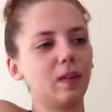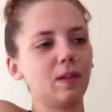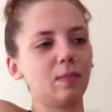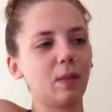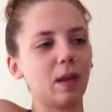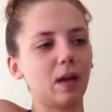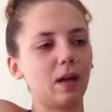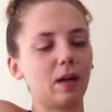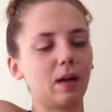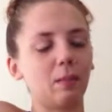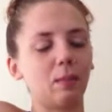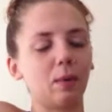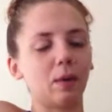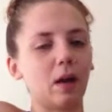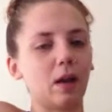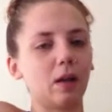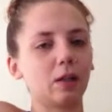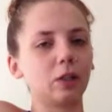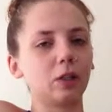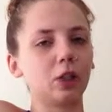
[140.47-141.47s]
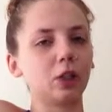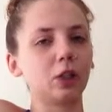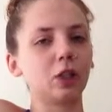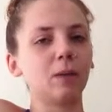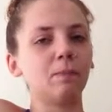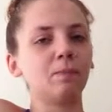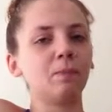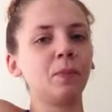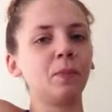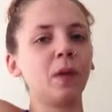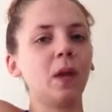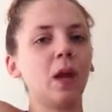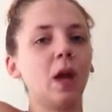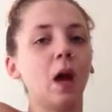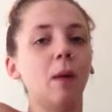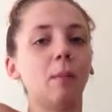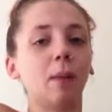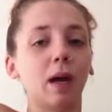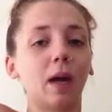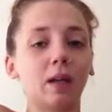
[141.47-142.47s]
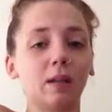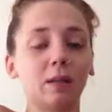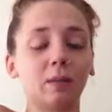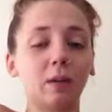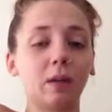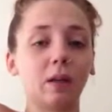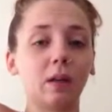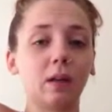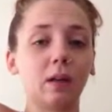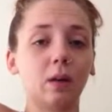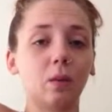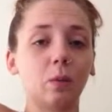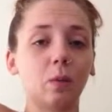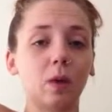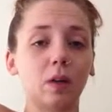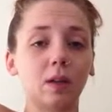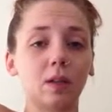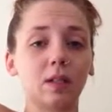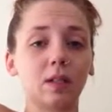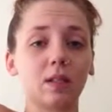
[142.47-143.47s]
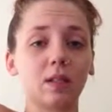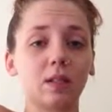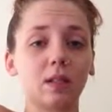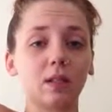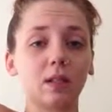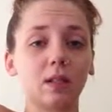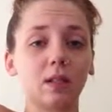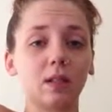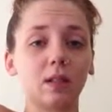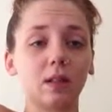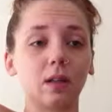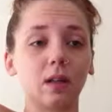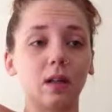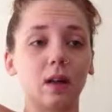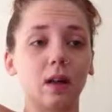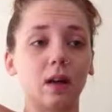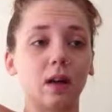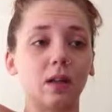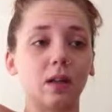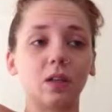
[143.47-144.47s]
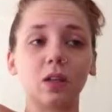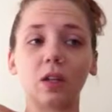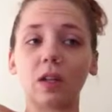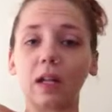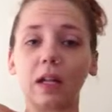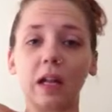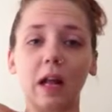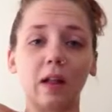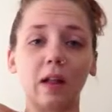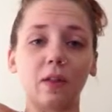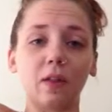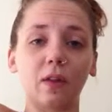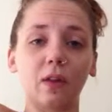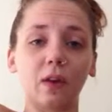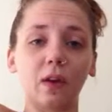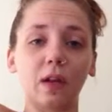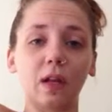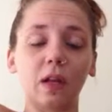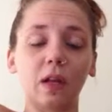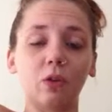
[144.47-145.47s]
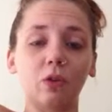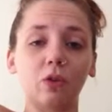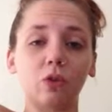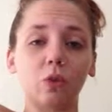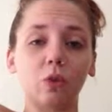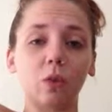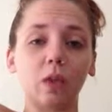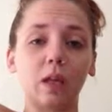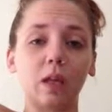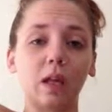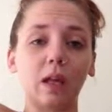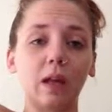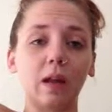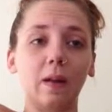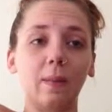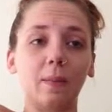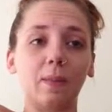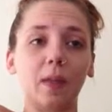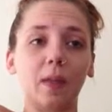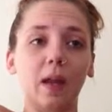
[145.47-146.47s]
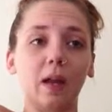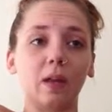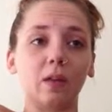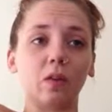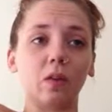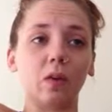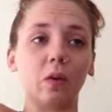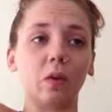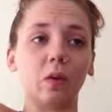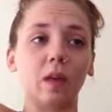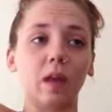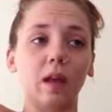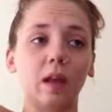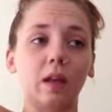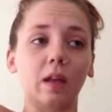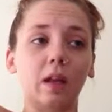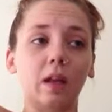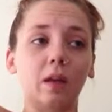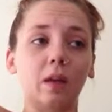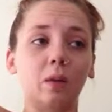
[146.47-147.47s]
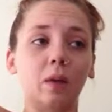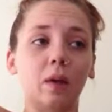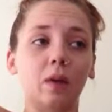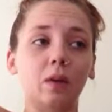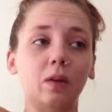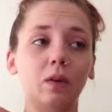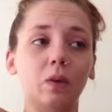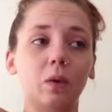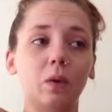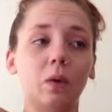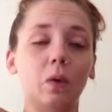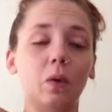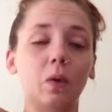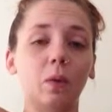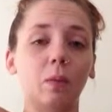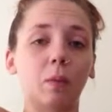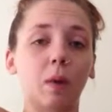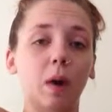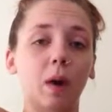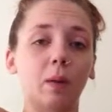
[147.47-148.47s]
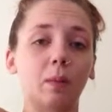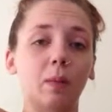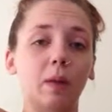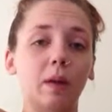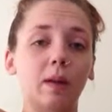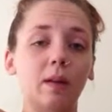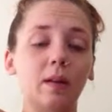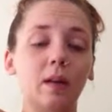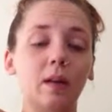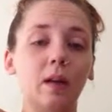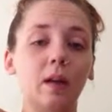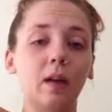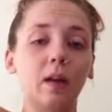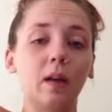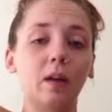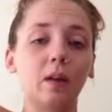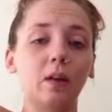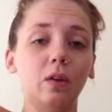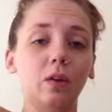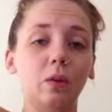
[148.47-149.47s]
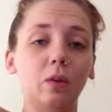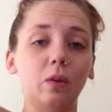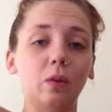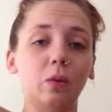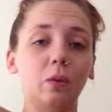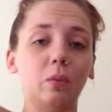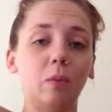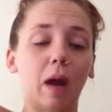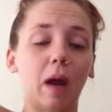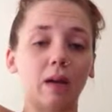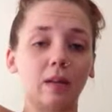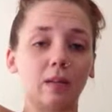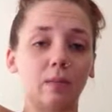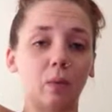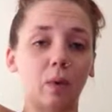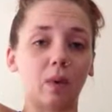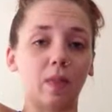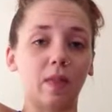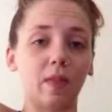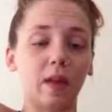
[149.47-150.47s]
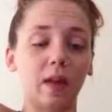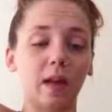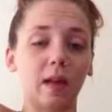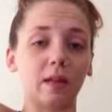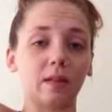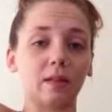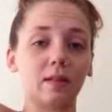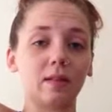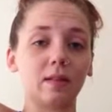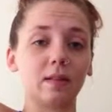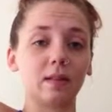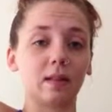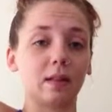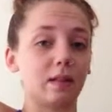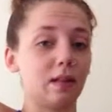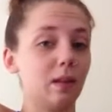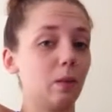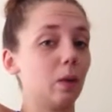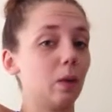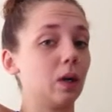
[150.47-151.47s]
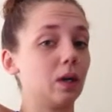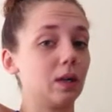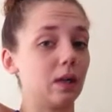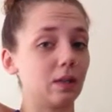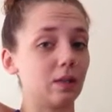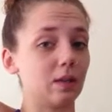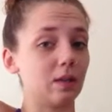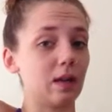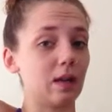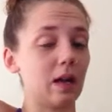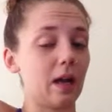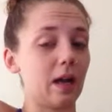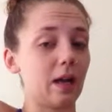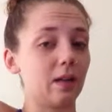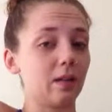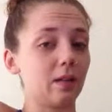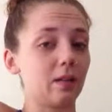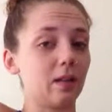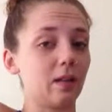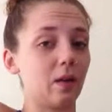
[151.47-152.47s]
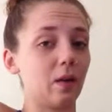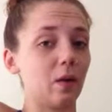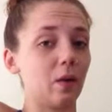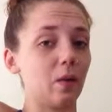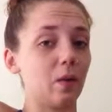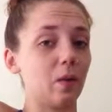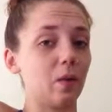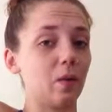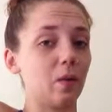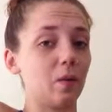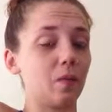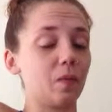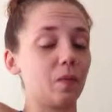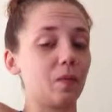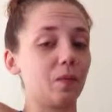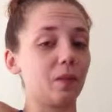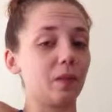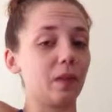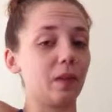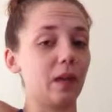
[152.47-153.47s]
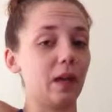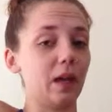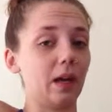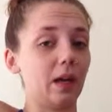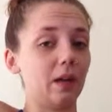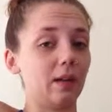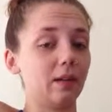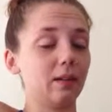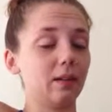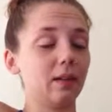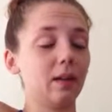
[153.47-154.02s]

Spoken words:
back it up a notch. My husband works until like 9:30 usually, and so then he went to our old apartment to pack some more things because he worked yesterday. So, yeah.